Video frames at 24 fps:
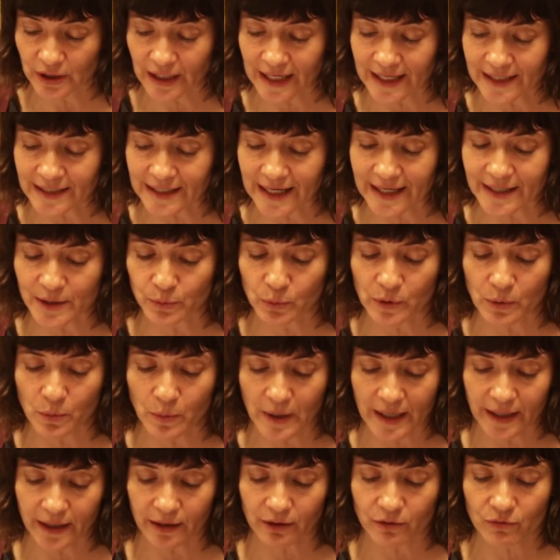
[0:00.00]
and as we
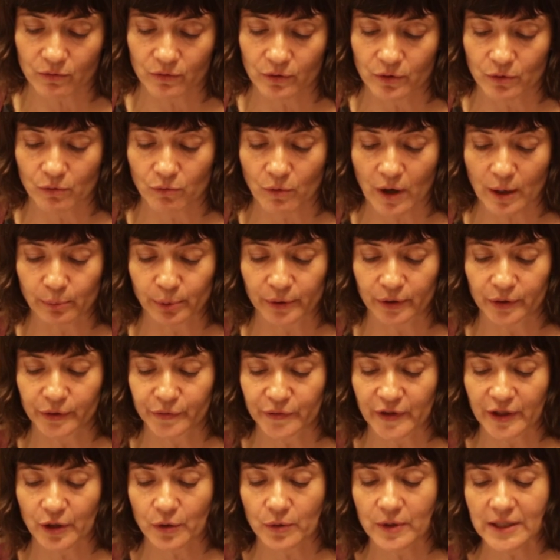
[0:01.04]
wade through the rubble
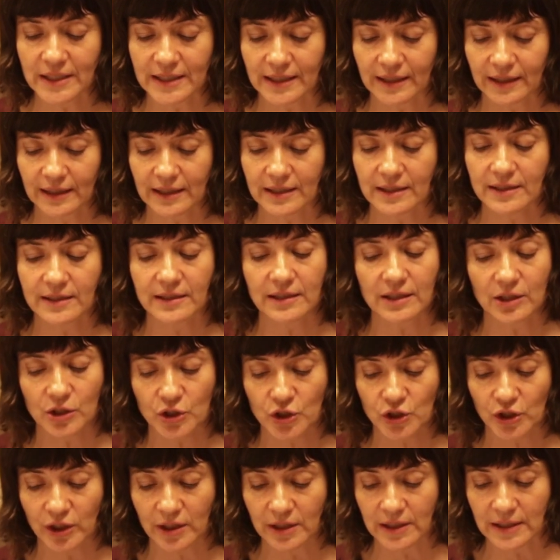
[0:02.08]
of increasing
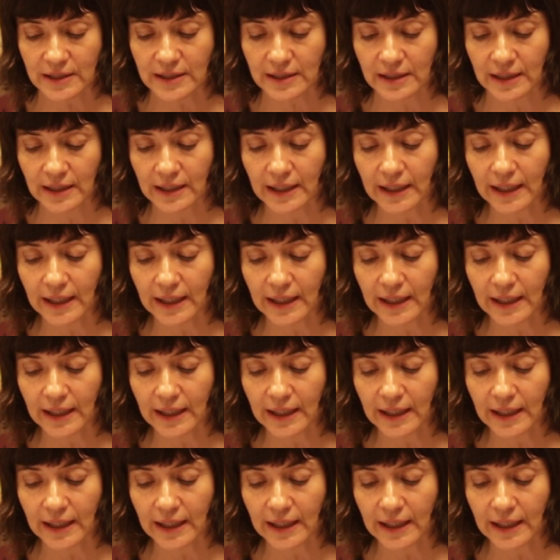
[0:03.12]
extinctions